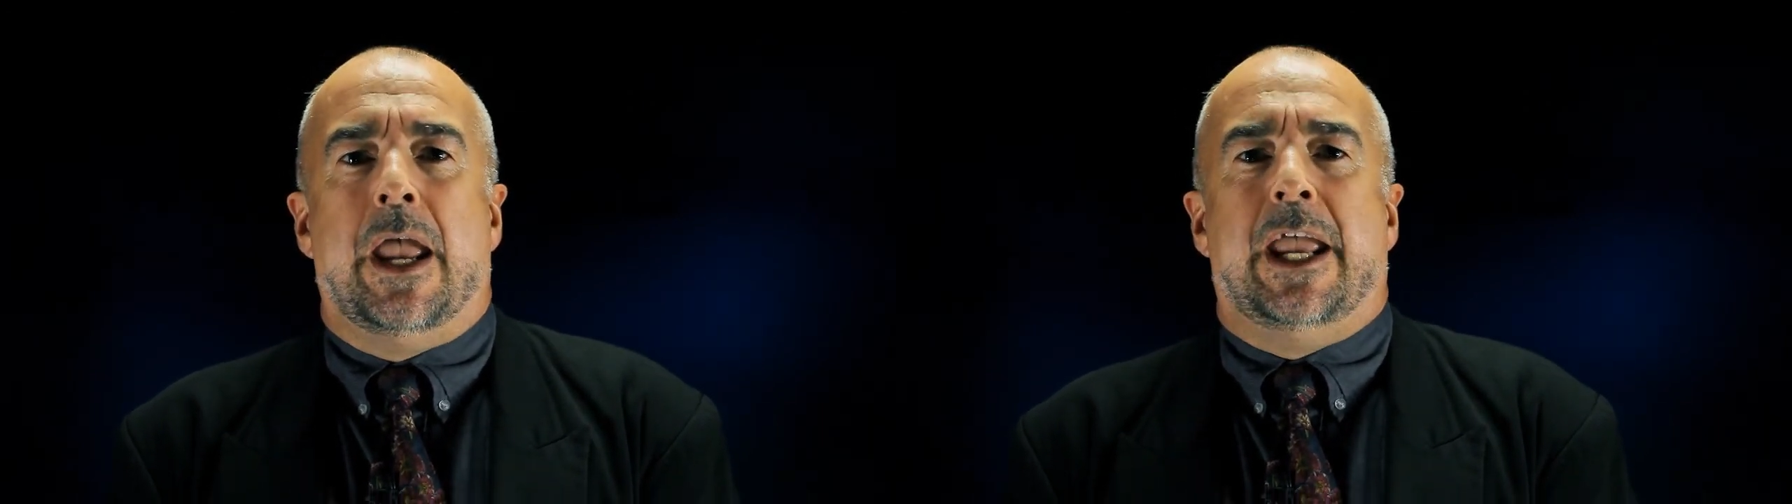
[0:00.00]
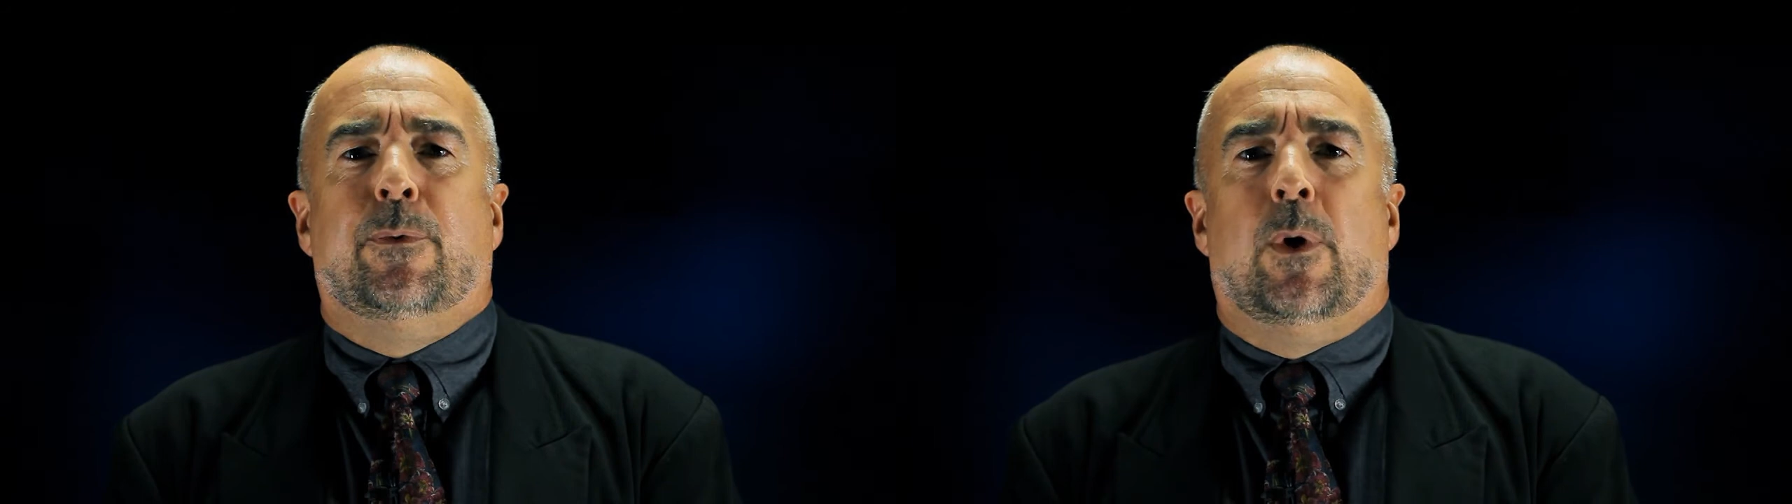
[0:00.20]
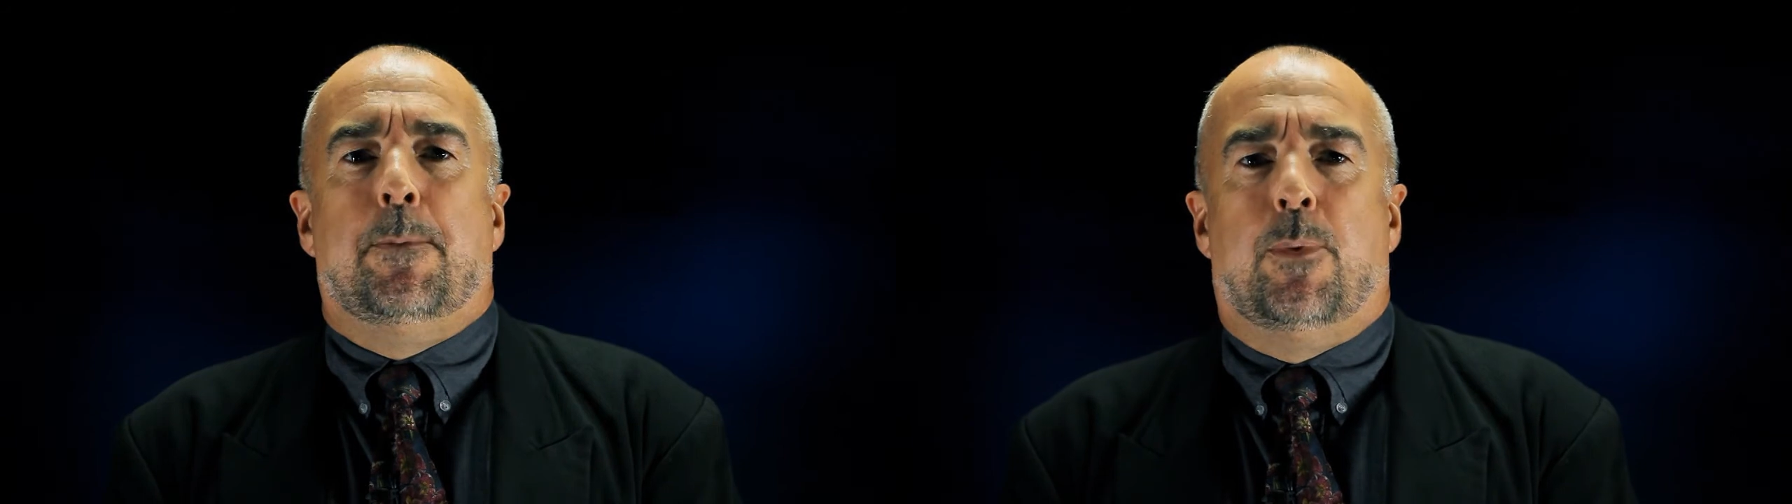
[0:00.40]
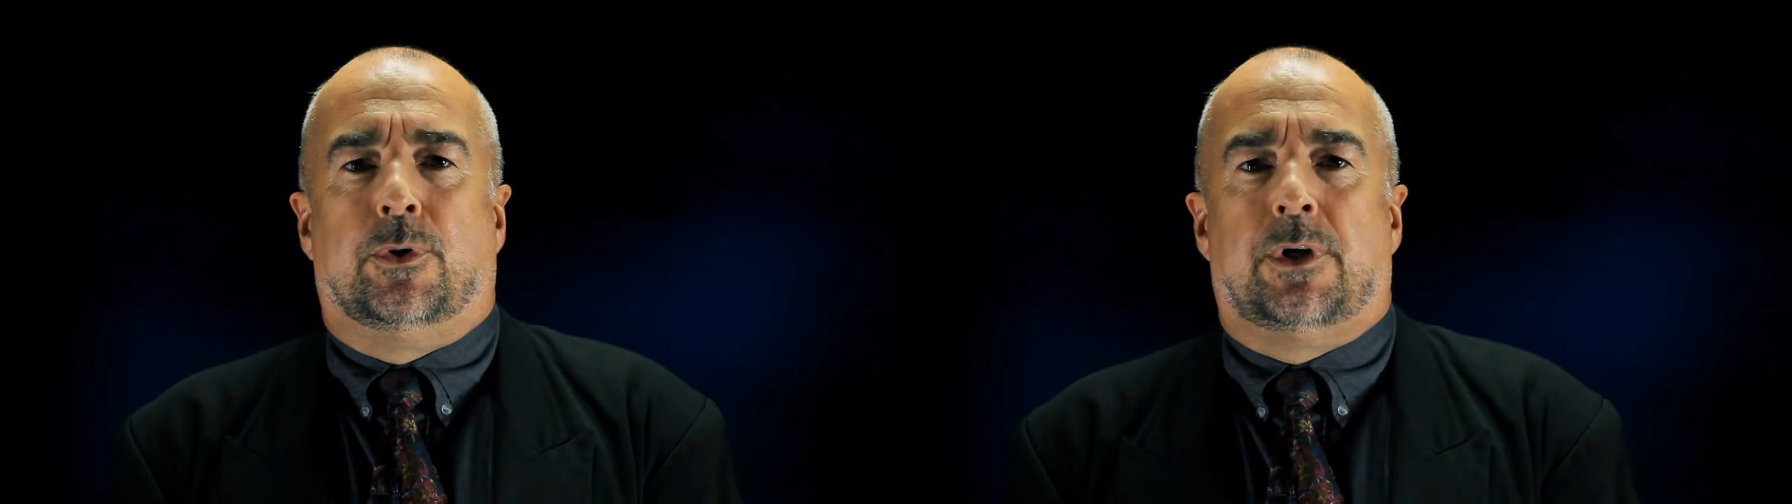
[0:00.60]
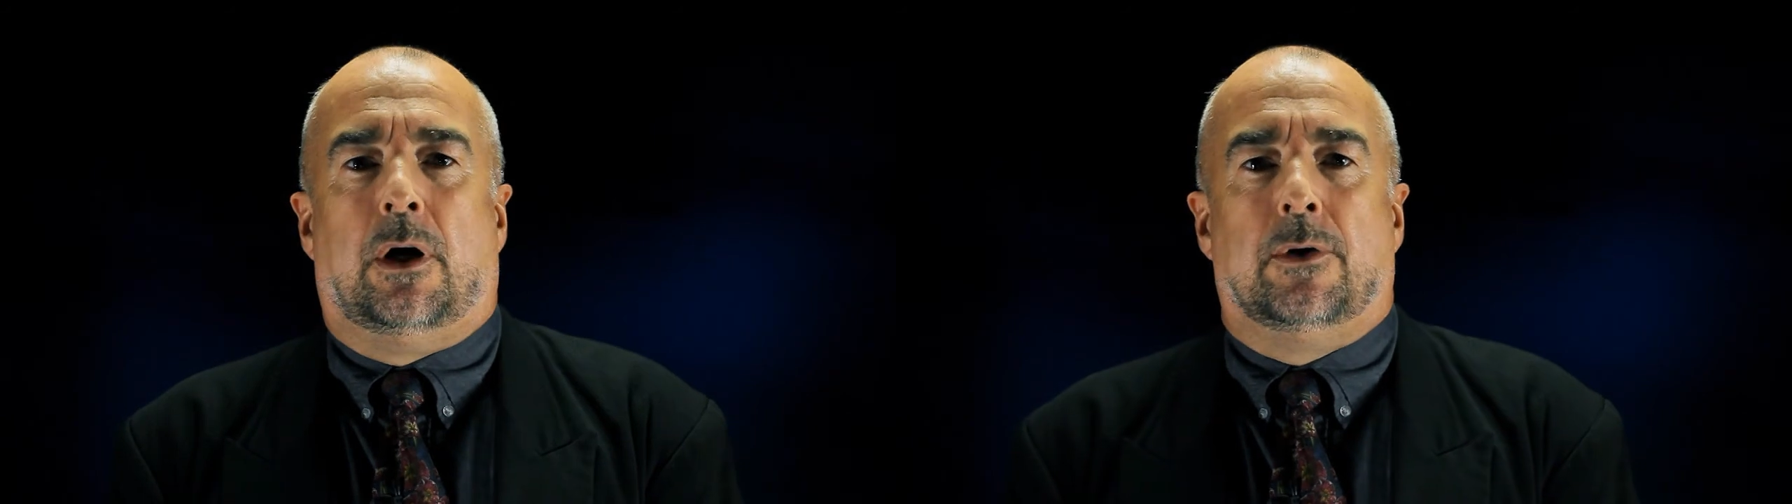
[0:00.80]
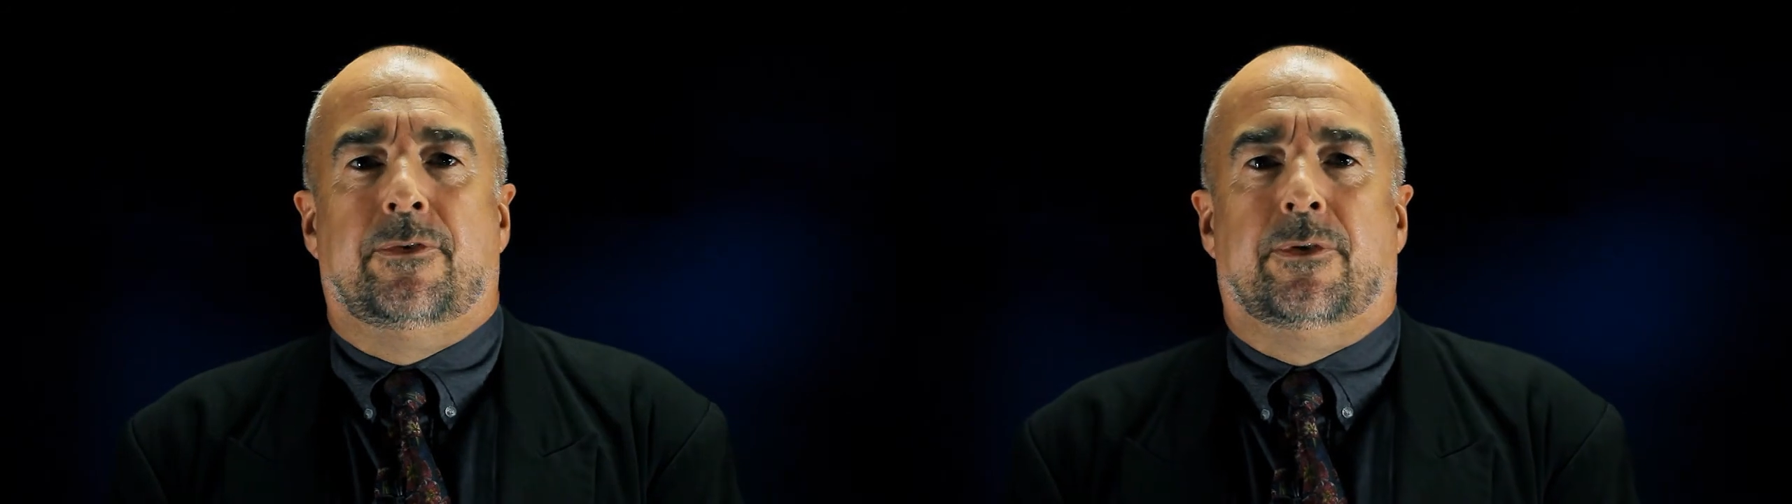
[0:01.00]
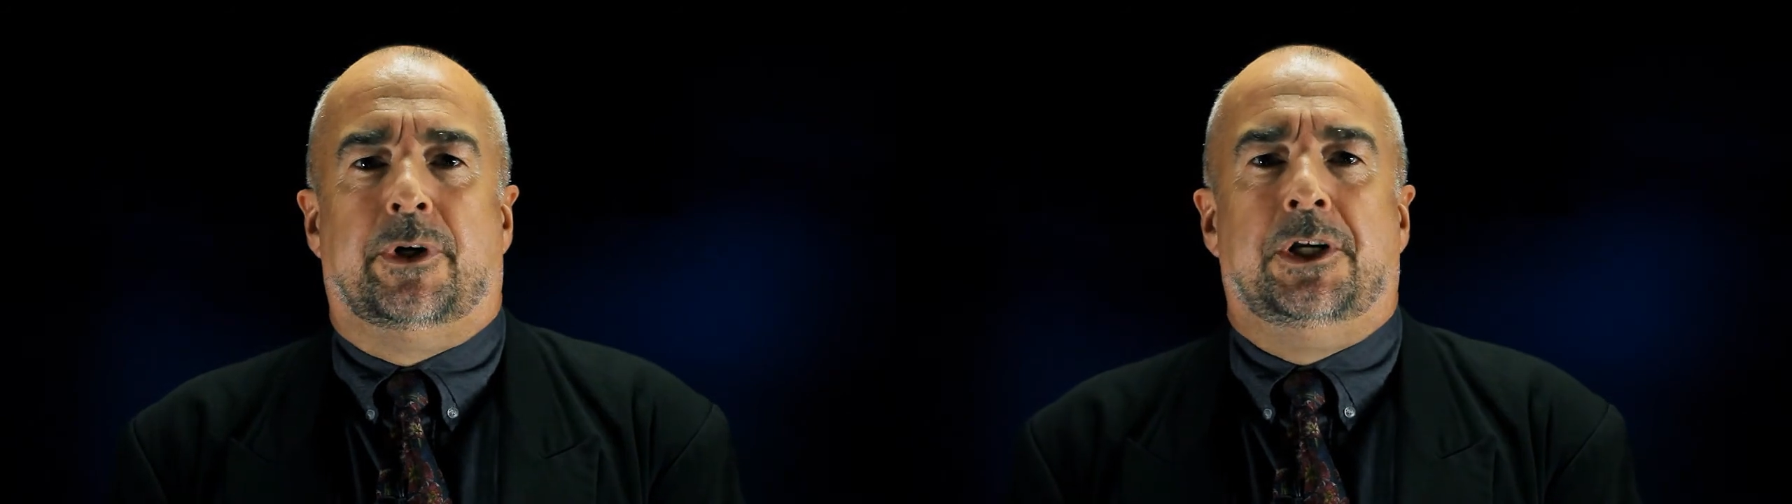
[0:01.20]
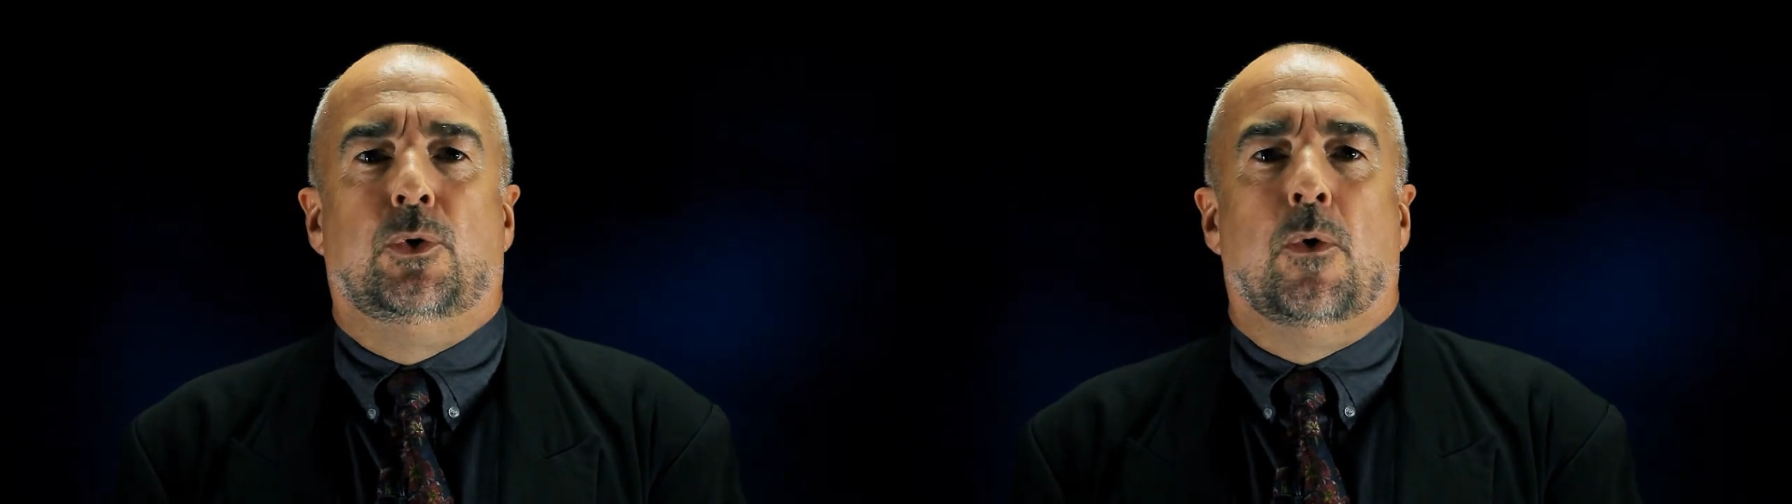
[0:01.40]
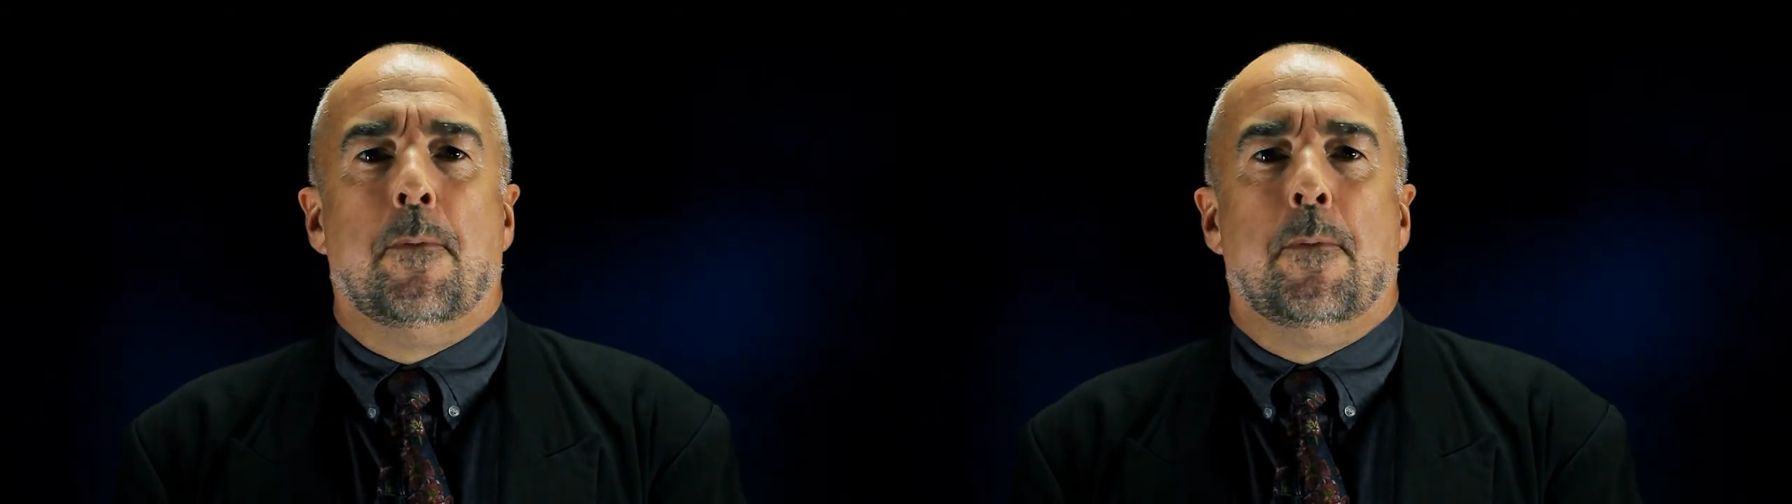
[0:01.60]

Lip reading: It will put also into a